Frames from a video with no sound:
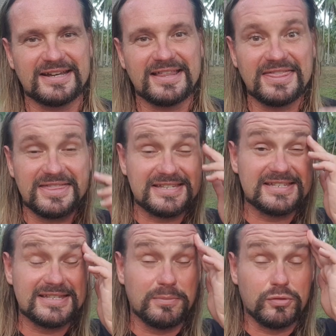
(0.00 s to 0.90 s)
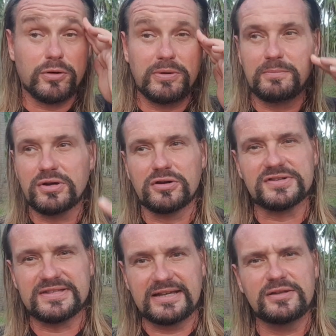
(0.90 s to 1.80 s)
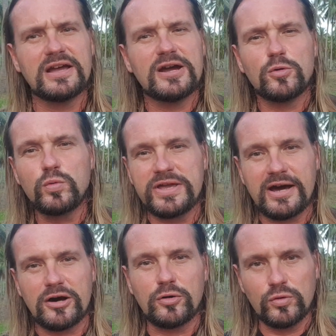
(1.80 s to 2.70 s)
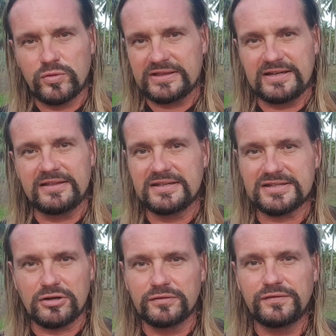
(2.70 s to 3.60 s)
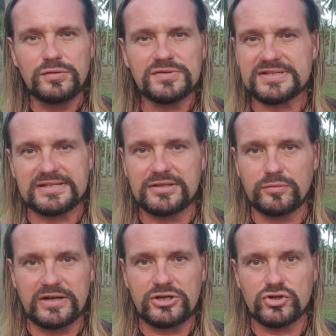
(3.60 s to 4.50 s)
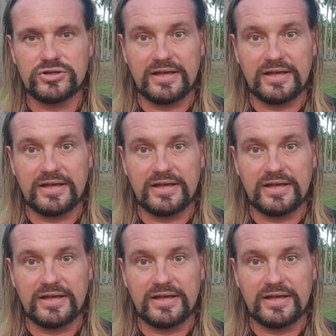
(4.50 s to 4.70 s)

and this is the problem, because then we are already in this confused situation,